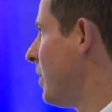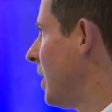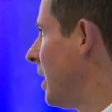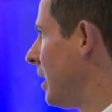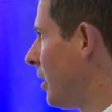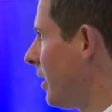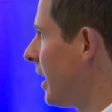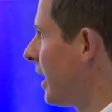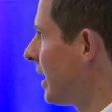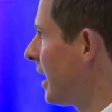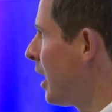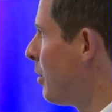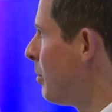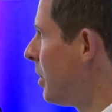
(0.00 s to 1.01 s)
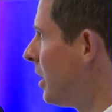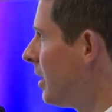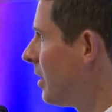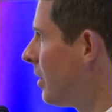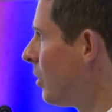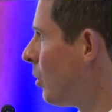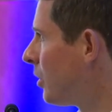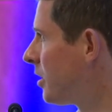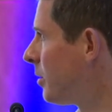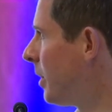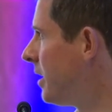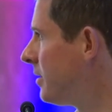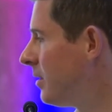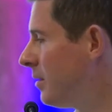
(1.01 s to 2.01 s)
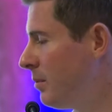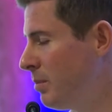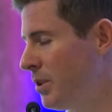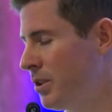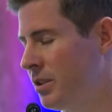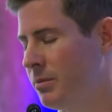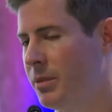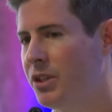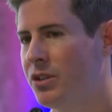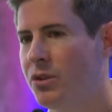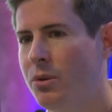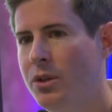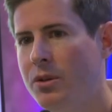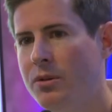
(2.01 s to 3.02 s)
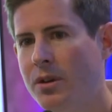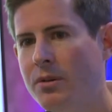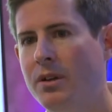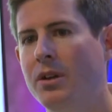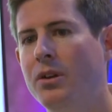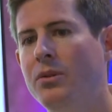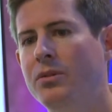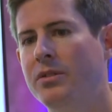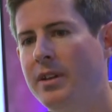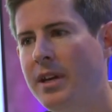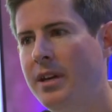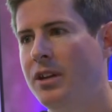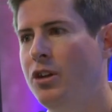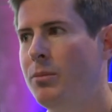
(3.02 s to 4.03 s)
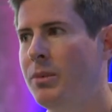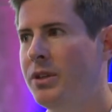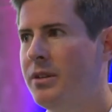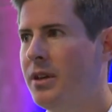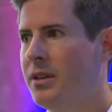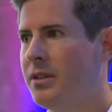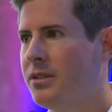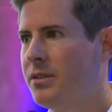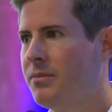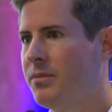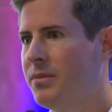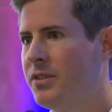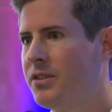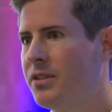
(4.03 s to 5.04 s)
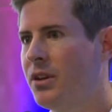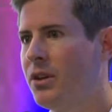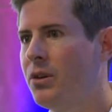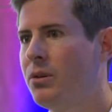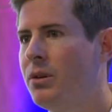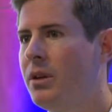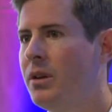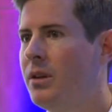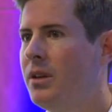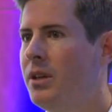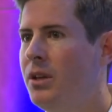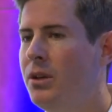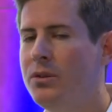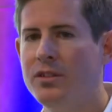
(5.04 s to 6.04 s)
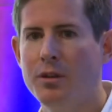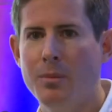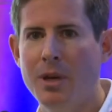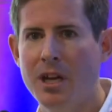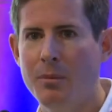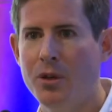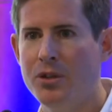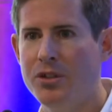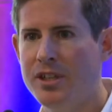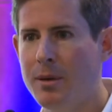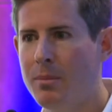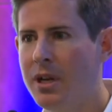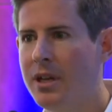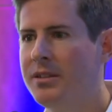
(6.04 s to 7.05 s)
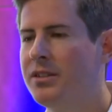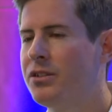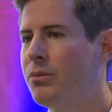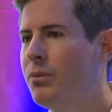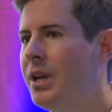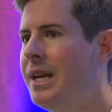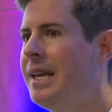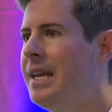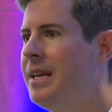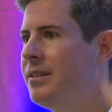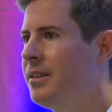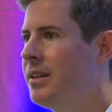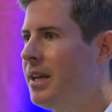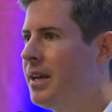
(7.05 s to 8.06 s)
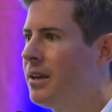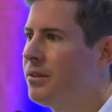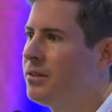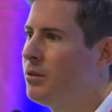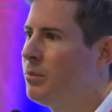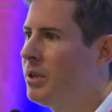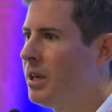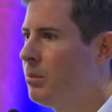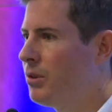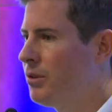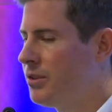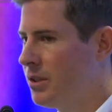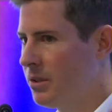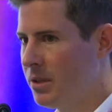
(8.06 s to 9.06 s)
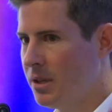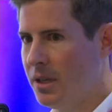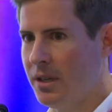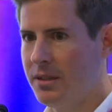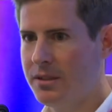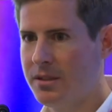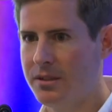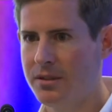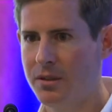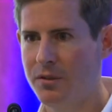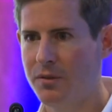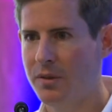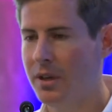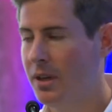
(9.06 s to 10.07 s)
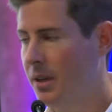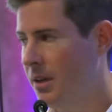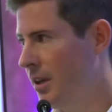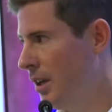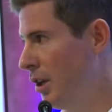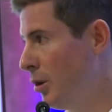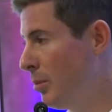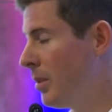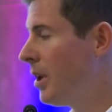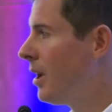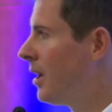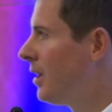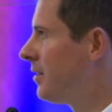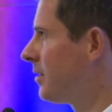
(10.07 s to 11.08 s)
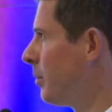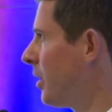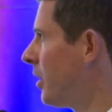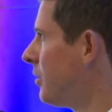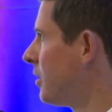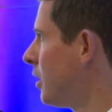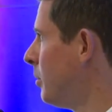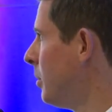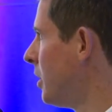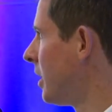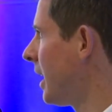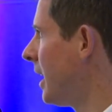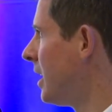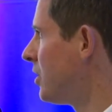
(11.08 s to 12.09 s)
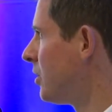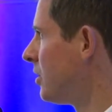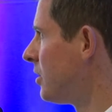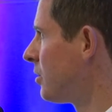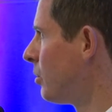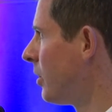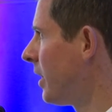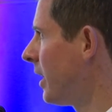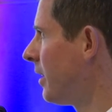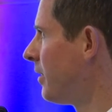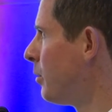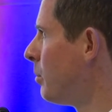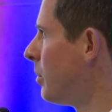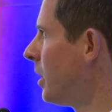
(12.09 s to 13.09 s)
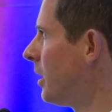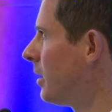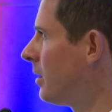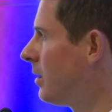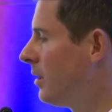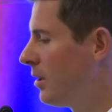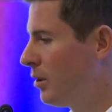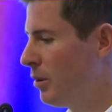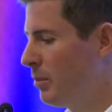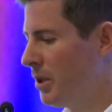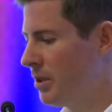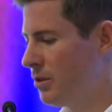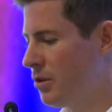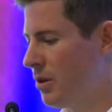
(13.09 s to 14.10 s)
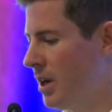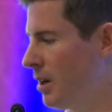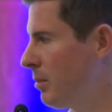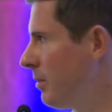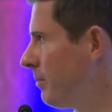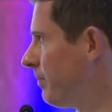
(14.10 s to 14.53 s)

A lot of that can be automated, but just make sure you don't lose that human touch. So using mail merge templates, it's really easy now to be able to sort of humanize some of those communications without them being, a bit drab,